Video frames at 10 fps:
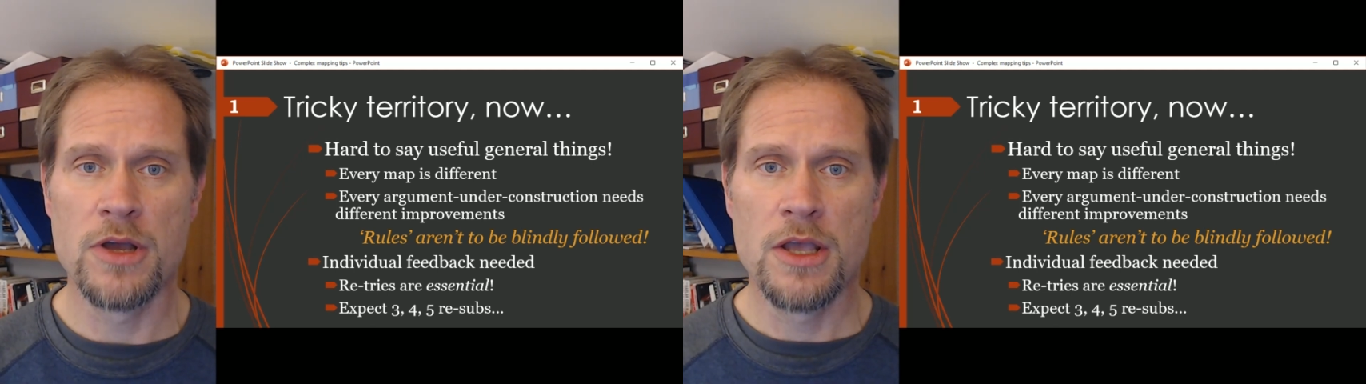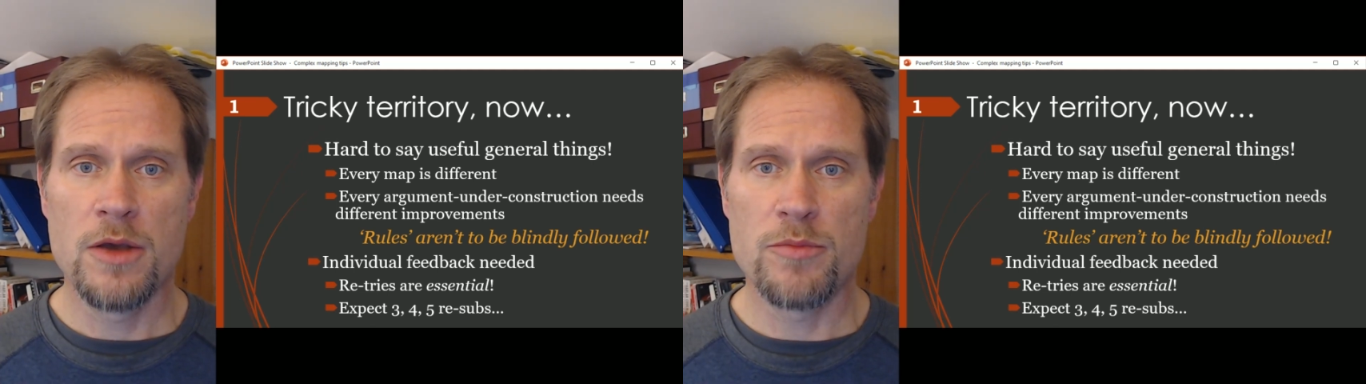
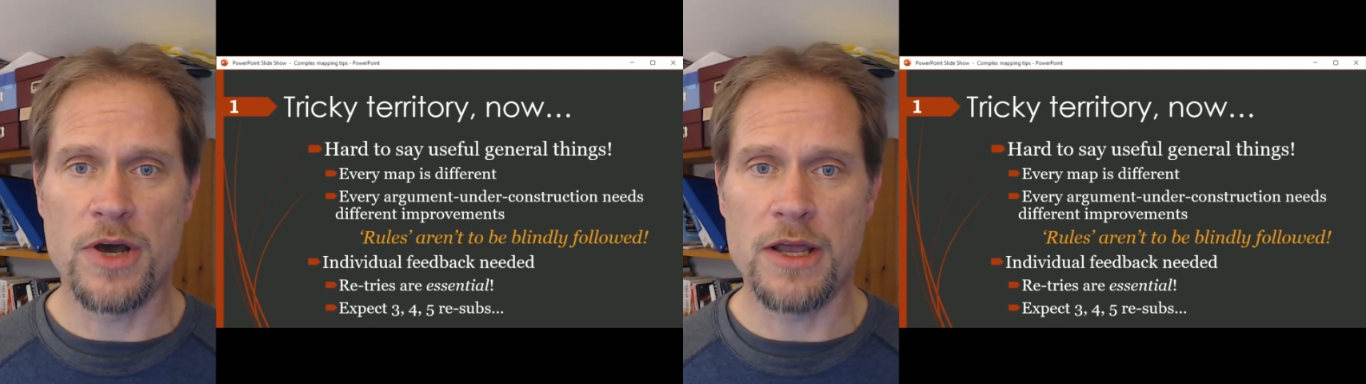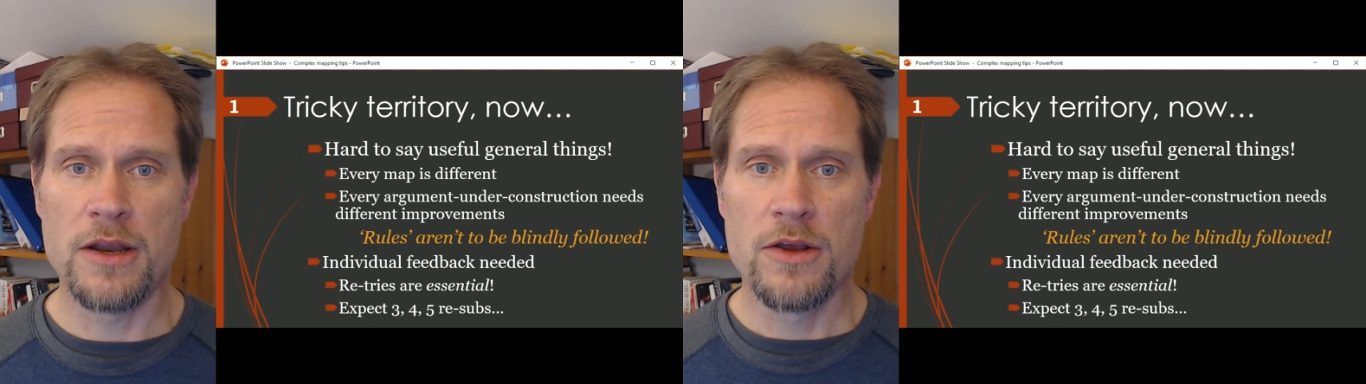But
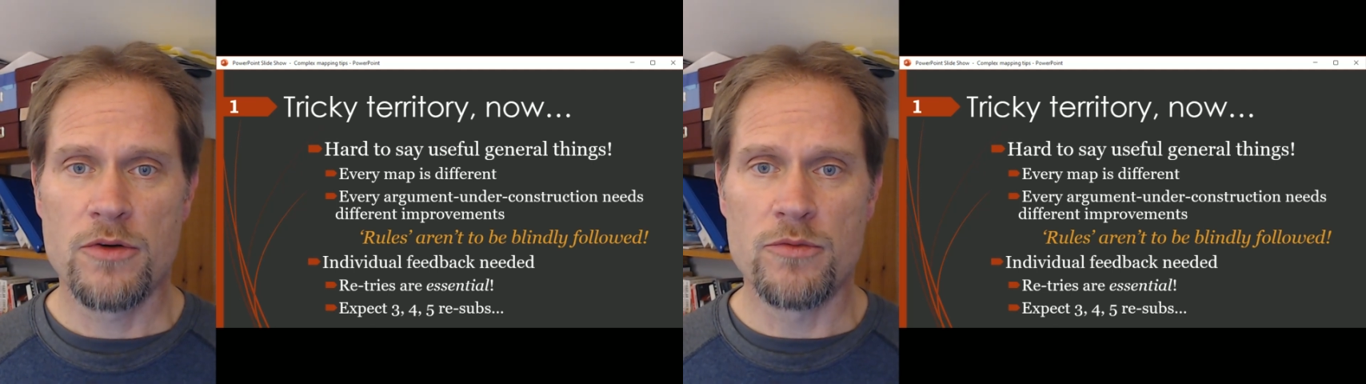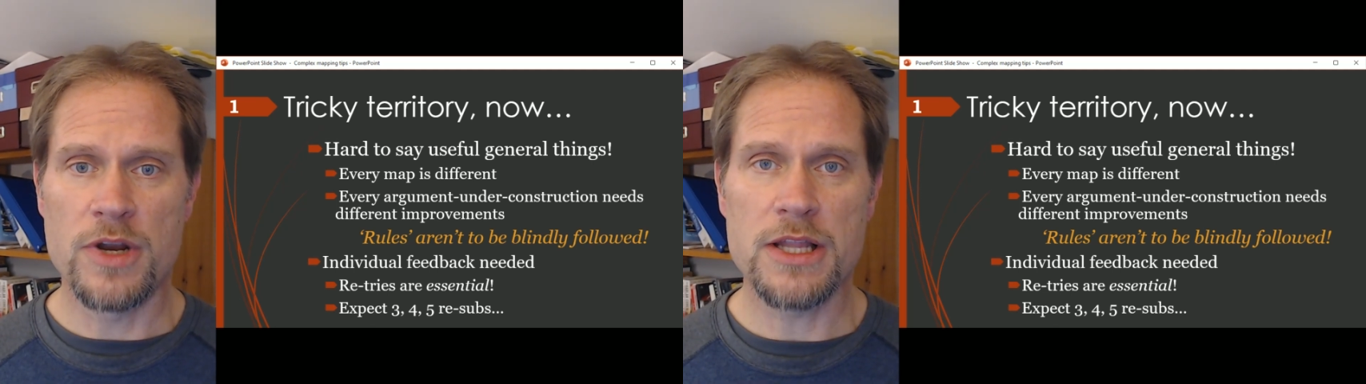
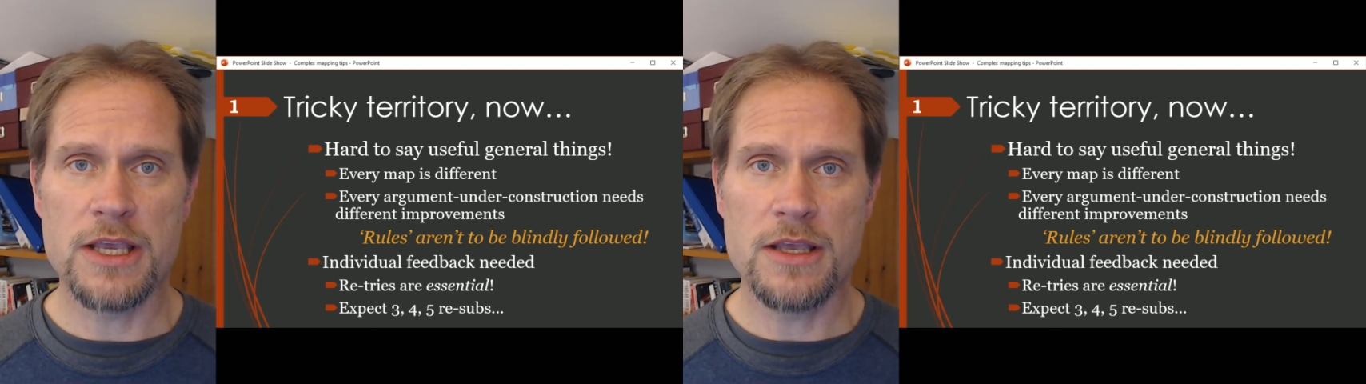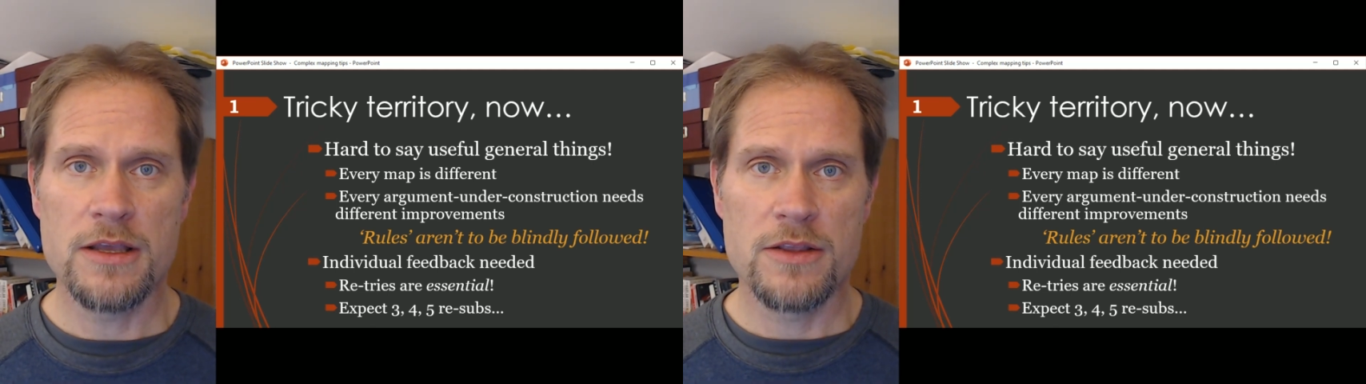really,
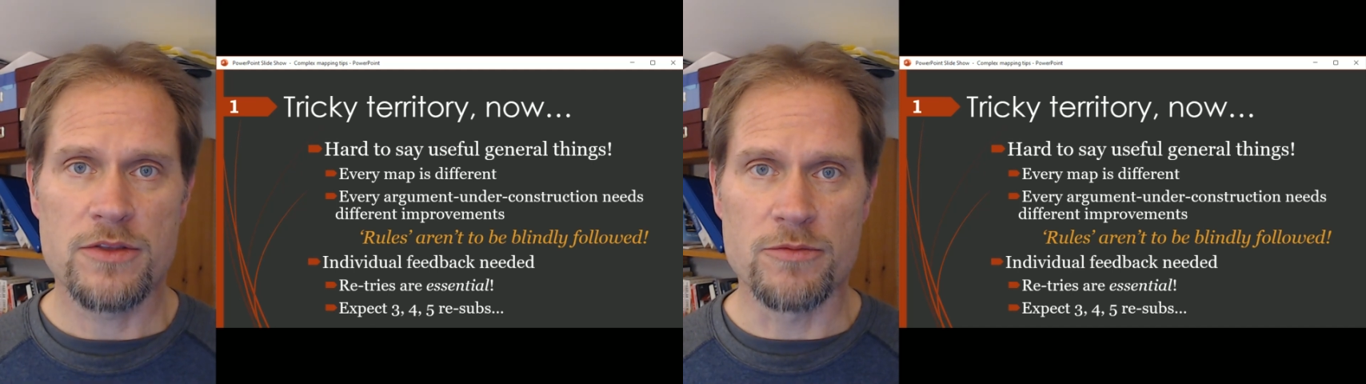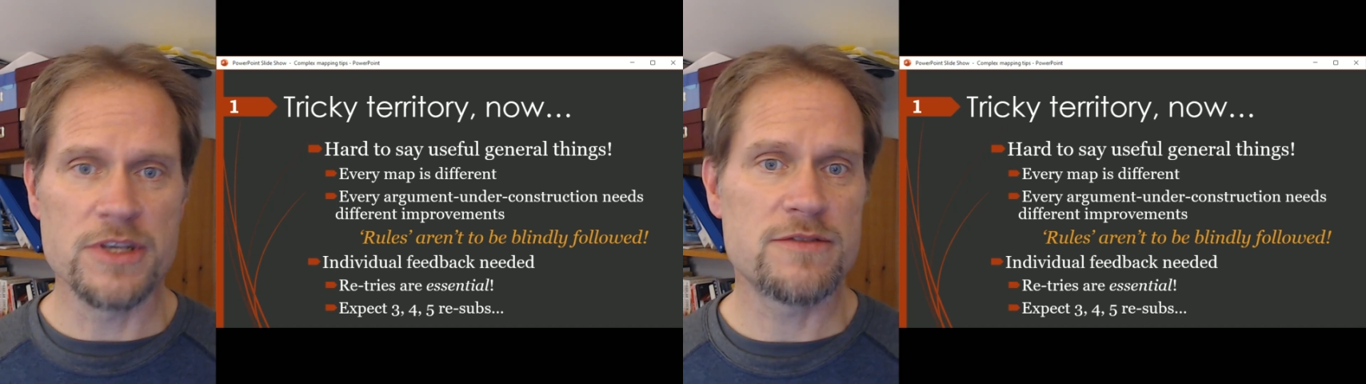the
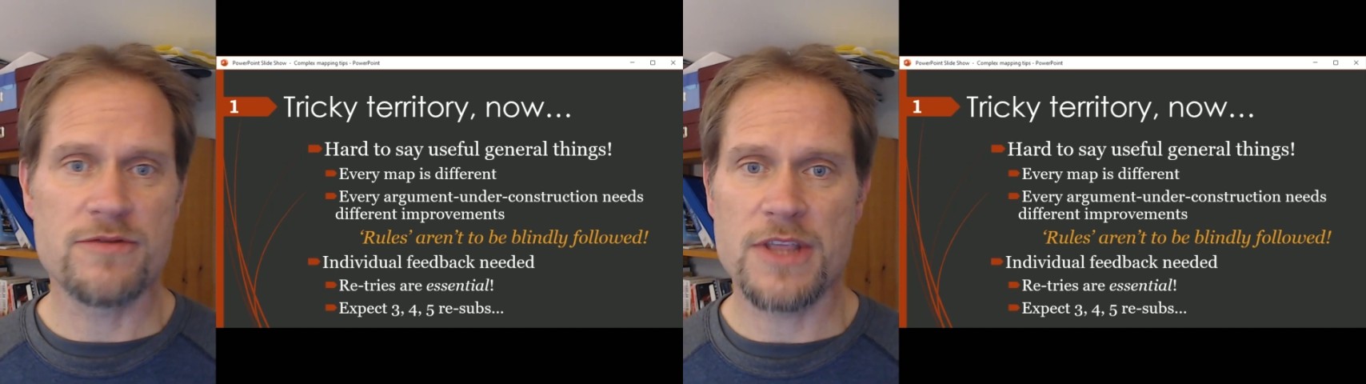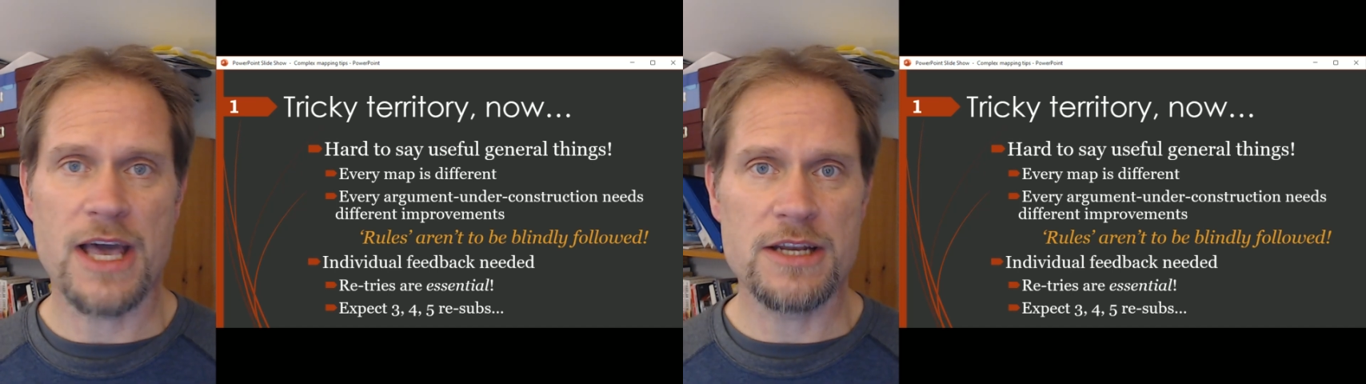reason for
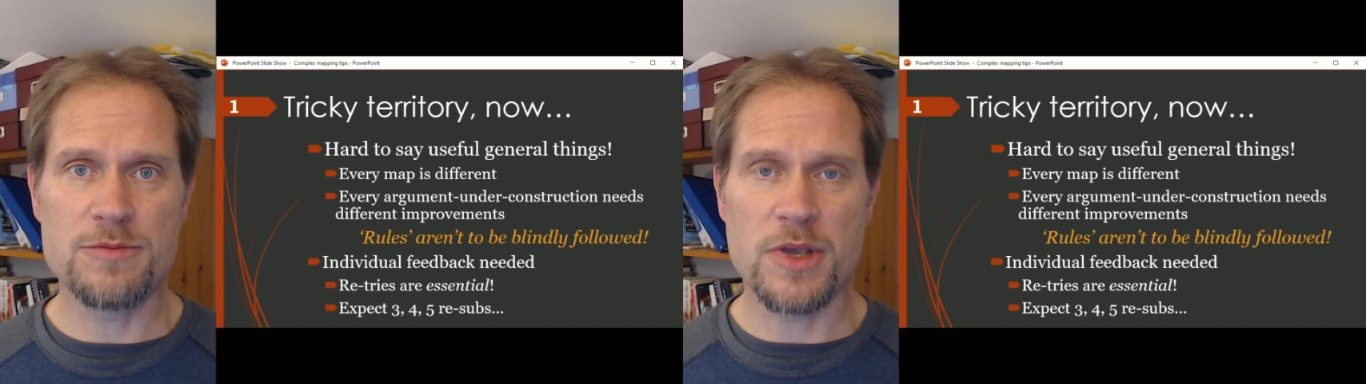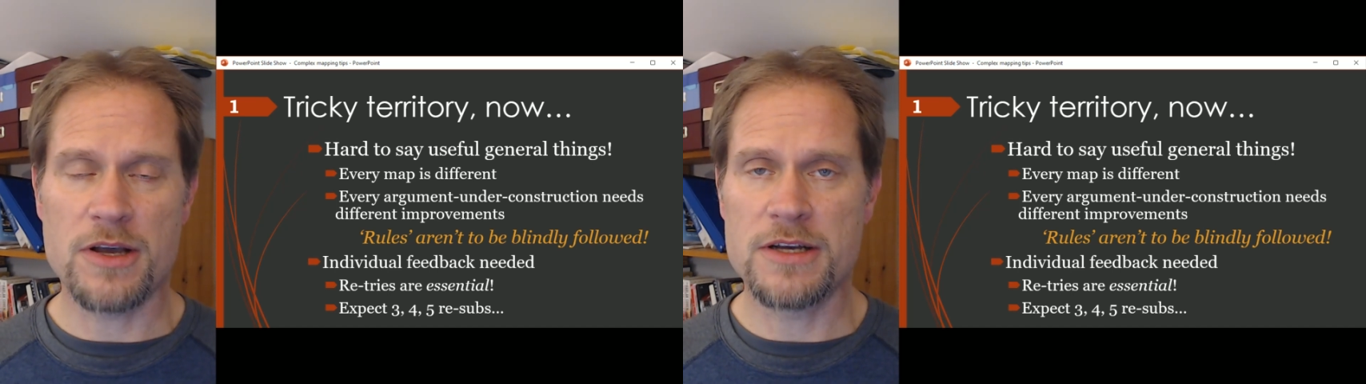that is
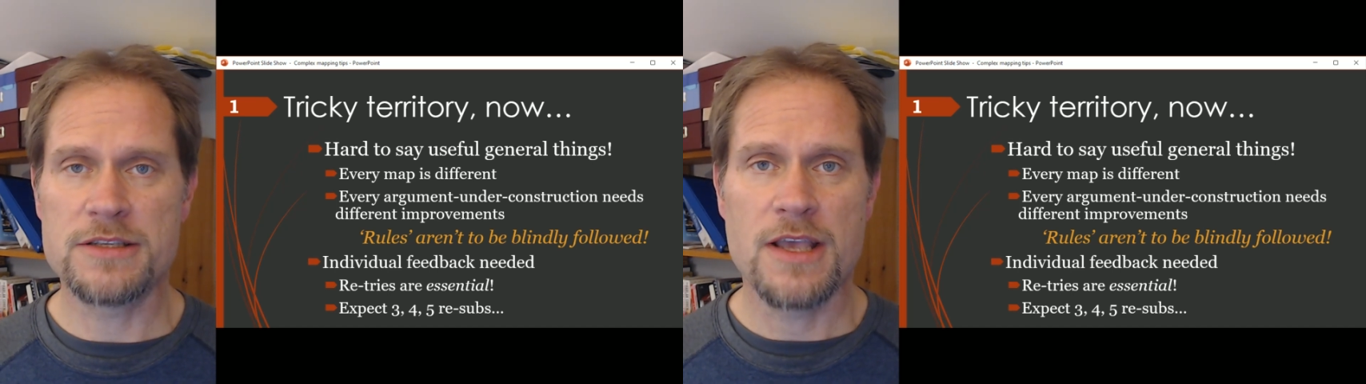because